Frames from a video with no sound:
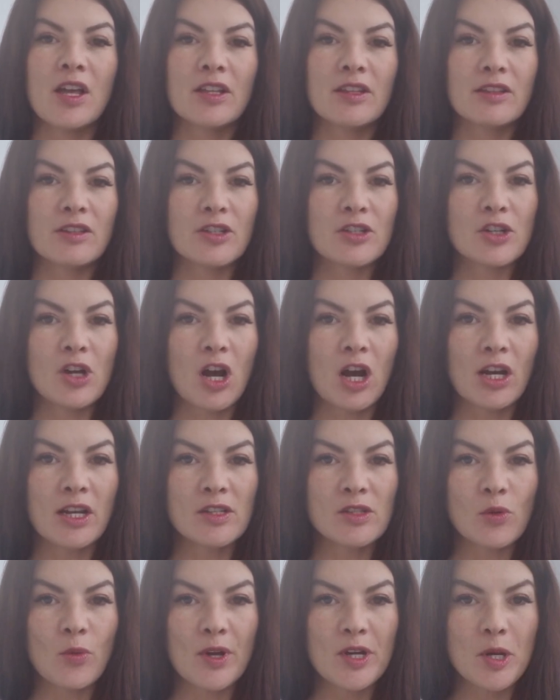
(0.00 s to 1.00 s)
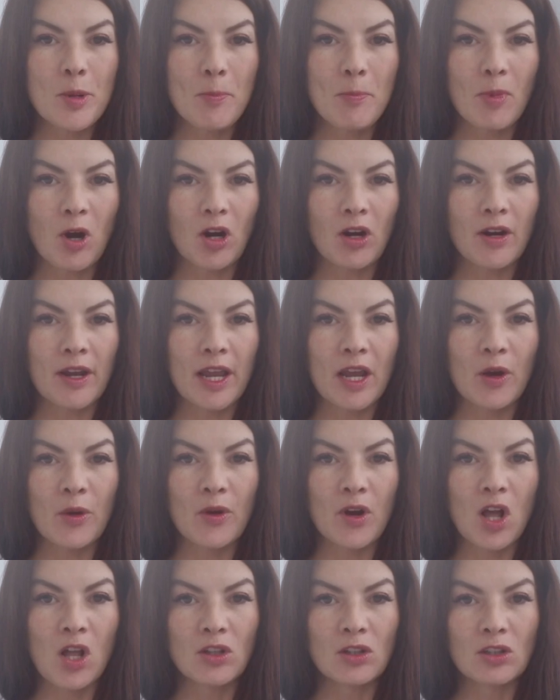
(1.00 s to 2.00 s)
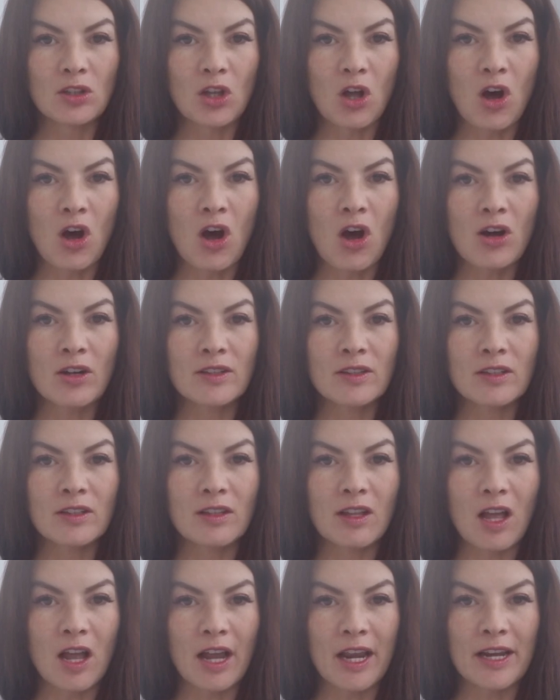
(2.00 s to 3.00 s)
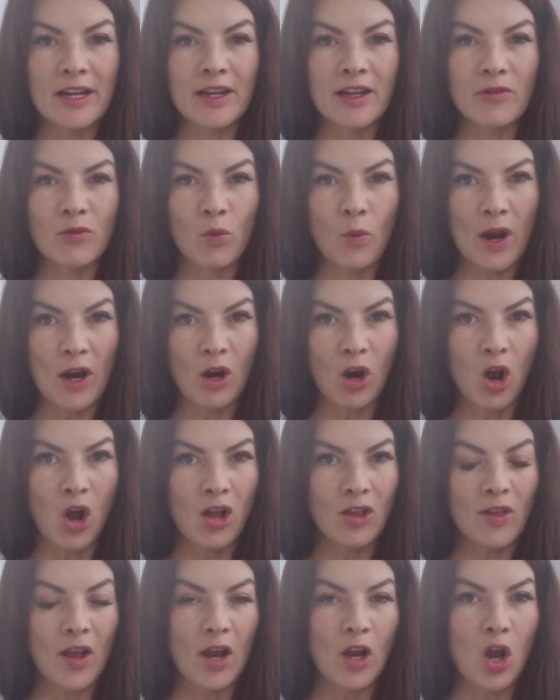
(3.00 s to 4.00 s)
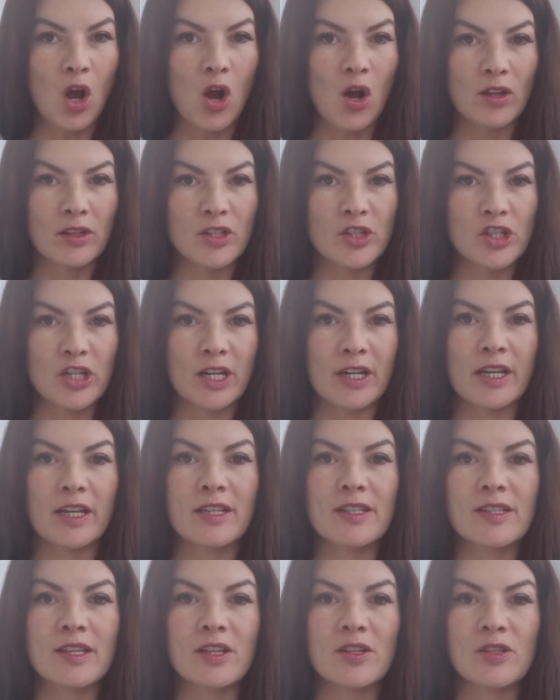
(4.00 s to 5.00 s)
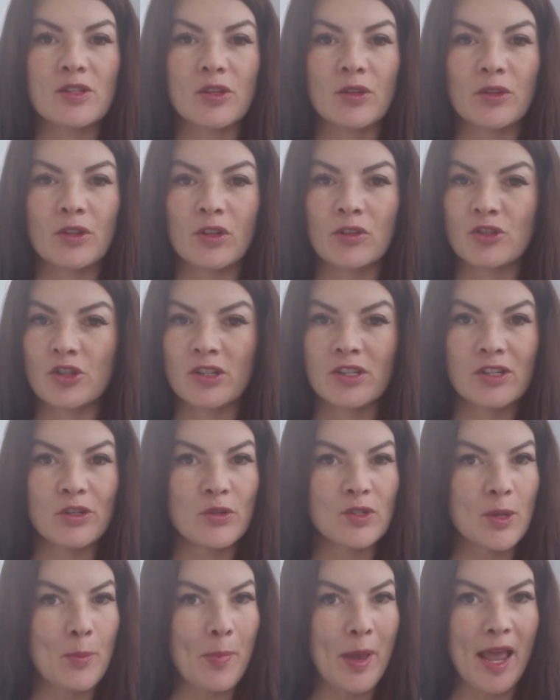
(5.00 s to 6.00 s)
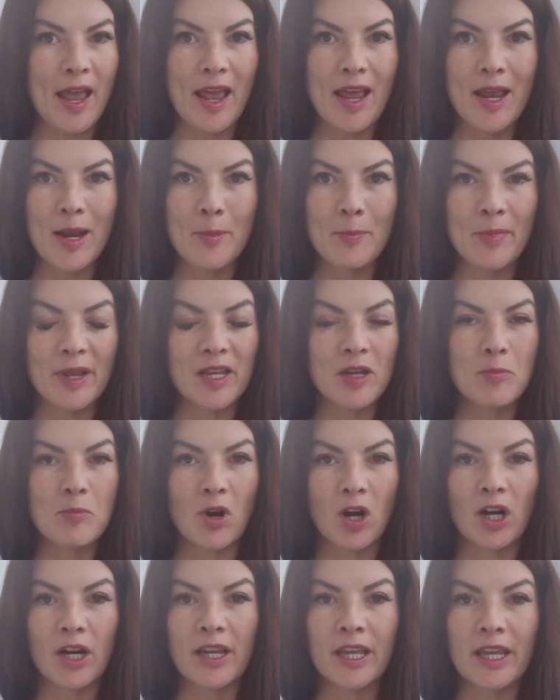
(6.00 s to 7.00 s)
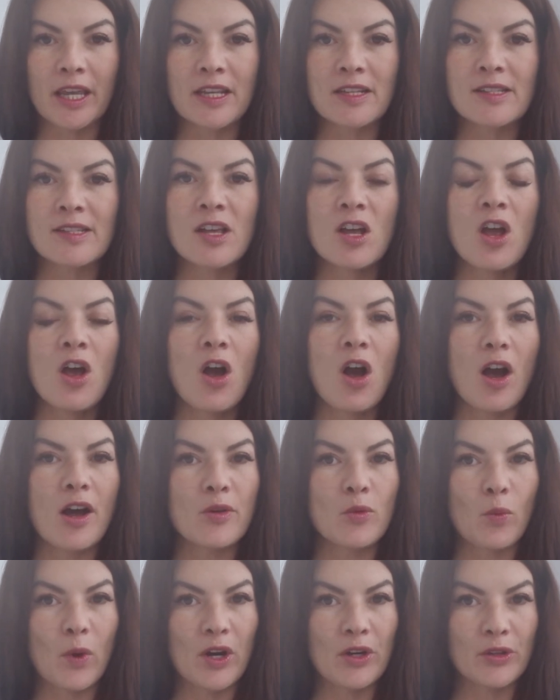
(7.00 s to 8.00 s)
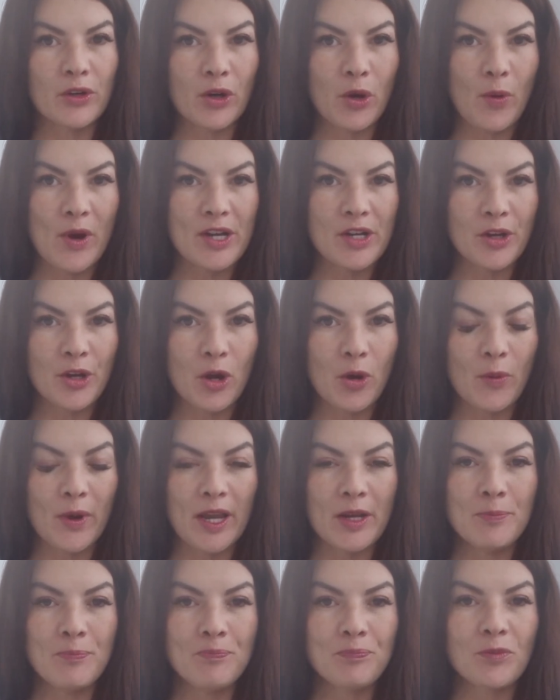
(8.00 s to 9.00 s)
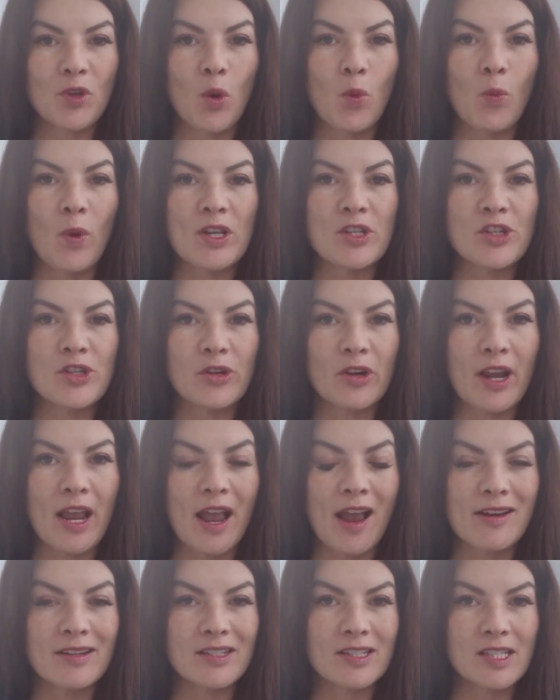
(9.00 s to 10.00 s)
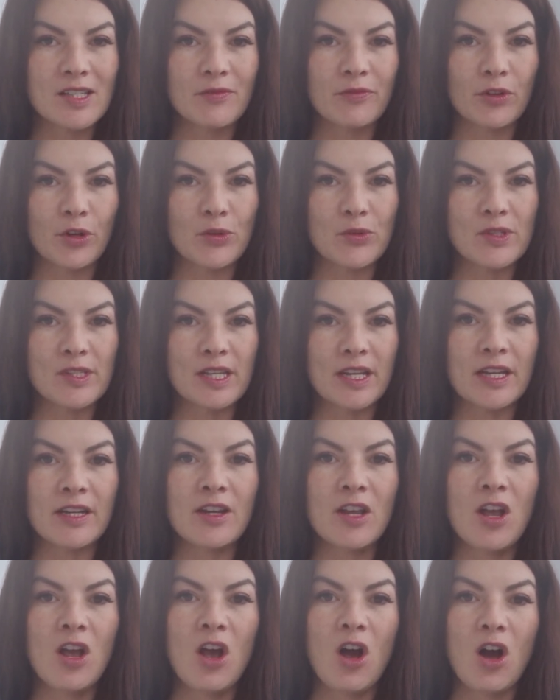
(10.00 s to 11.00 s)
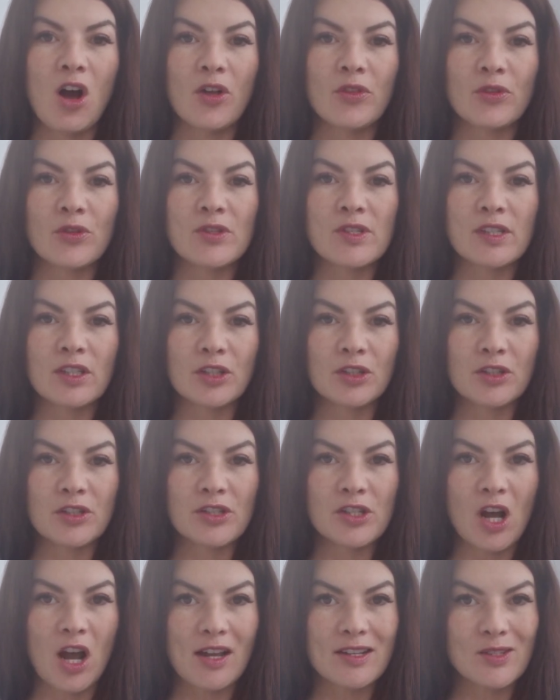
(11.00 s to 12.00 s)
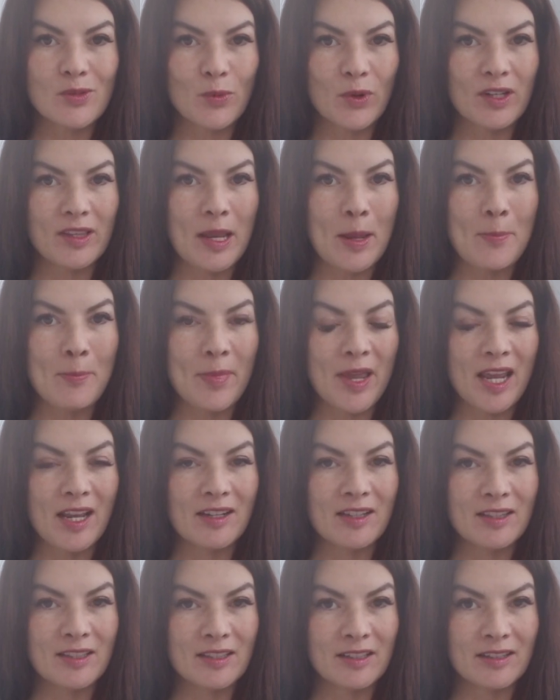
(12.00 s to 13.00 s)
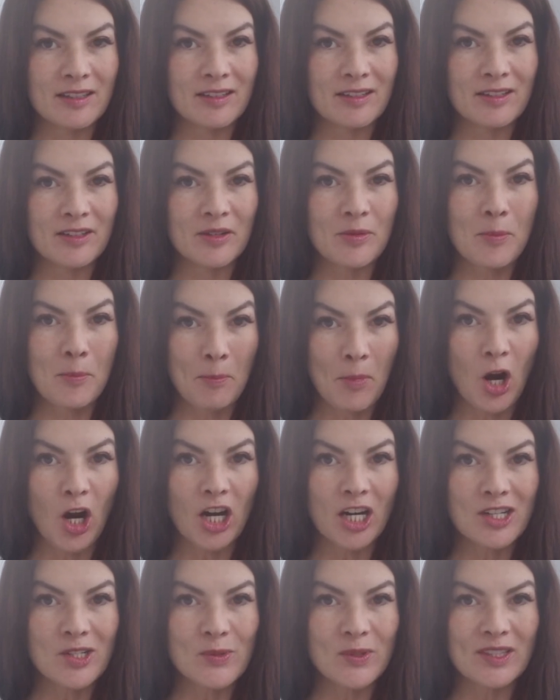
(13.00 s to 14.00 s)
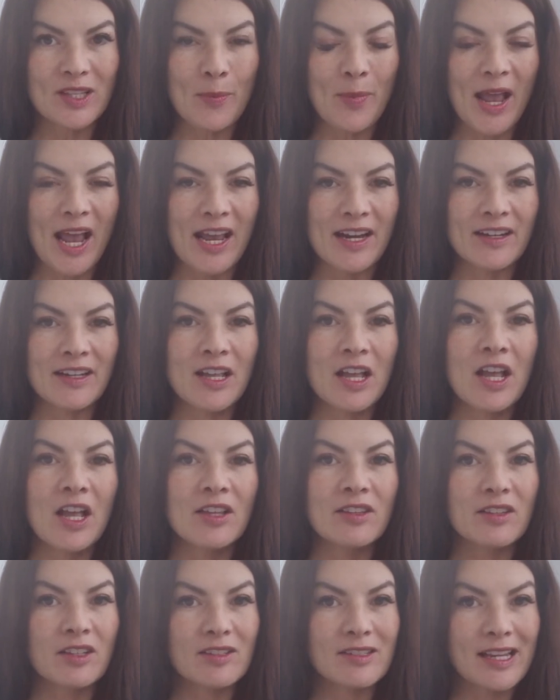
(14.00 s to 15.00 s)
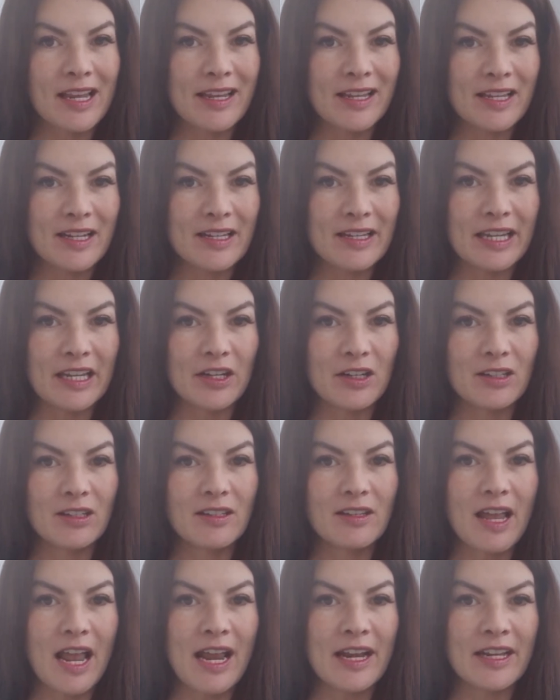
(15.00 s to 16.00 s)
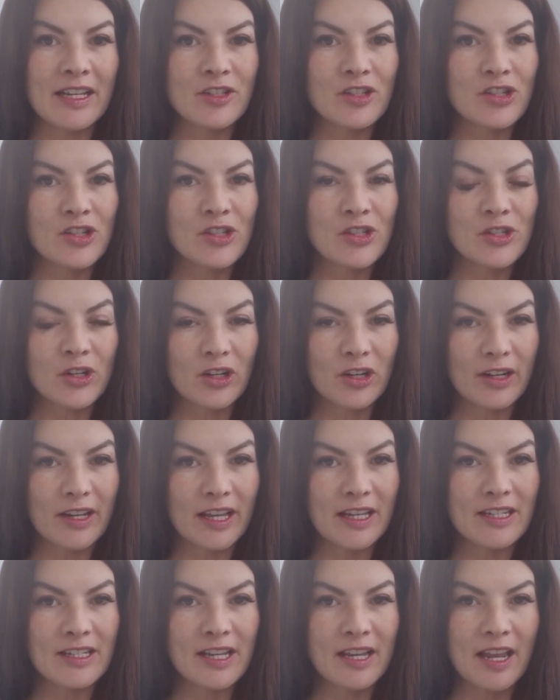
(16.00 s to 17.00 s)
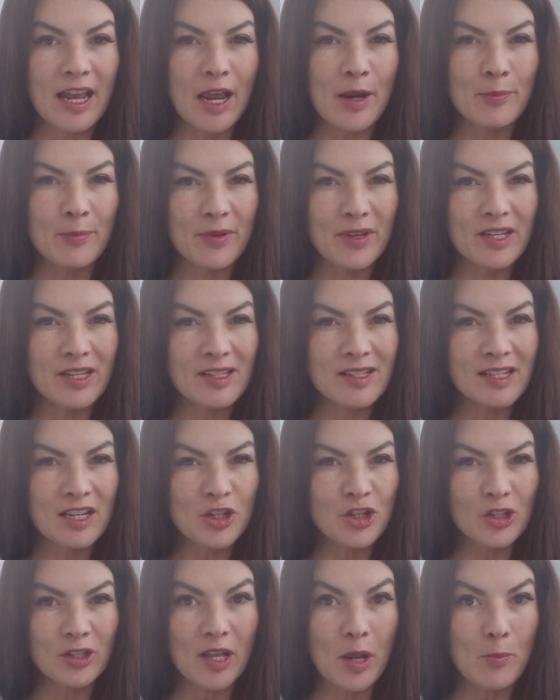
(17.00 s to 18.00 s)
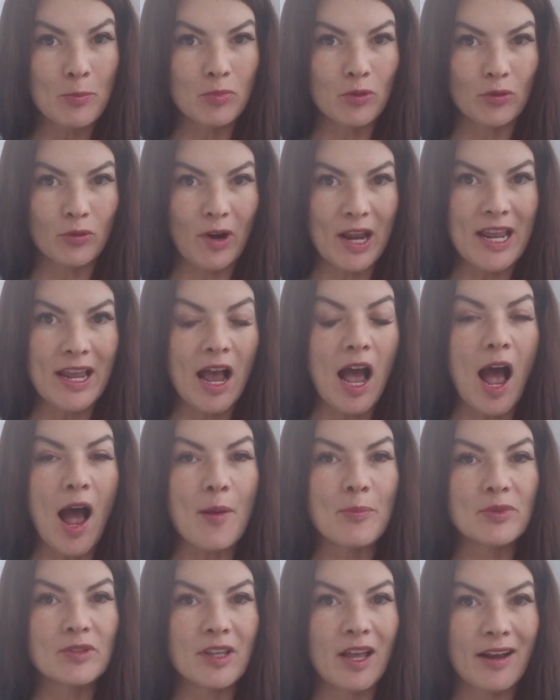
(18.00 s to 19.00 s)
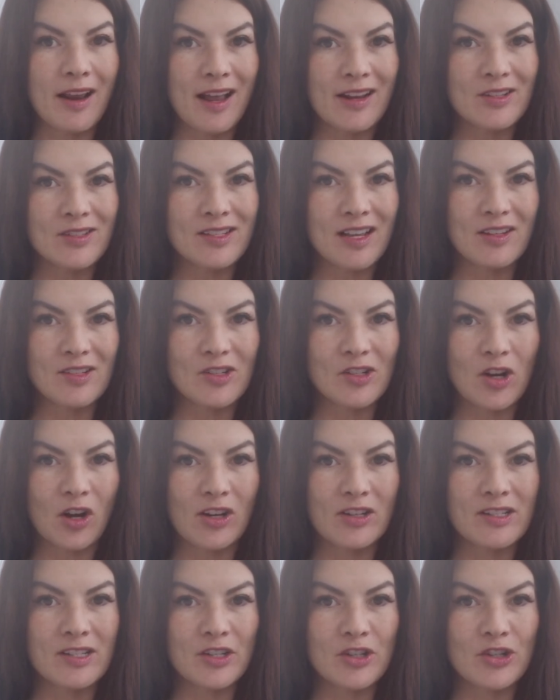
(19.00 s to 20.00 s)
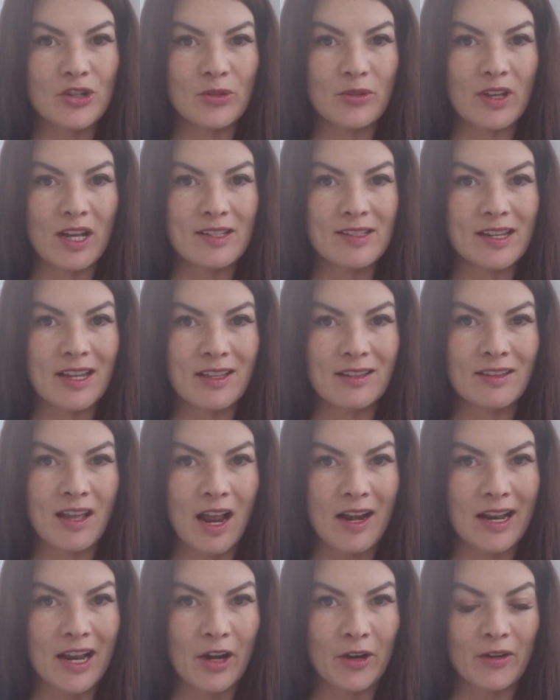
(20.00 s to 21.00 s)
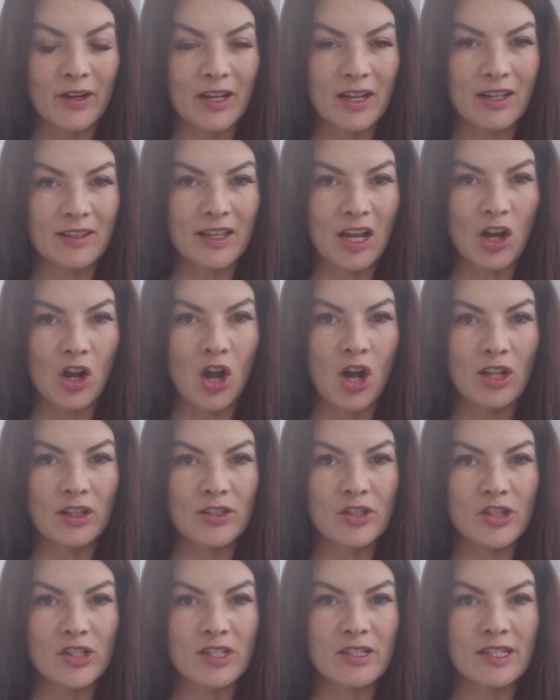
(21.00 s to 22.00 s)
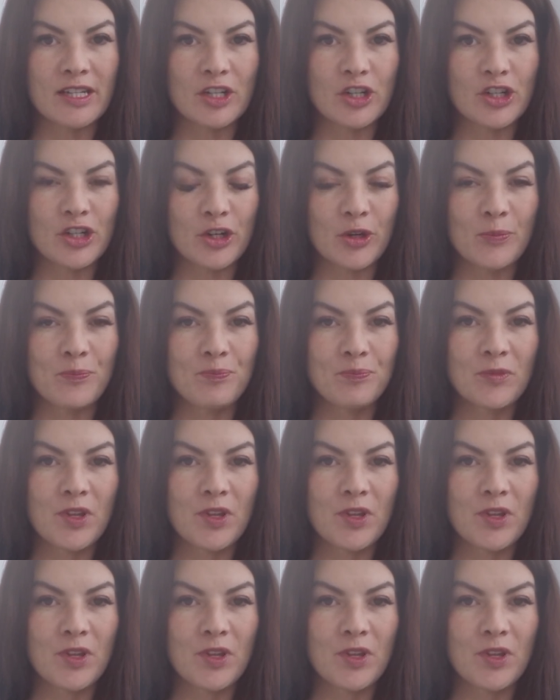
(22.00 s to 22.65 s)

The doc is going to mark out along the line of where all that collagen is. So they'll just use a pen, make markings on where they're going to go in. Once your hand is frozen, on those little dots where they made the marks with the pen, they'll take a needle and insert it and essentially break up that excess scar tissue that's in that area, that collagen tissue.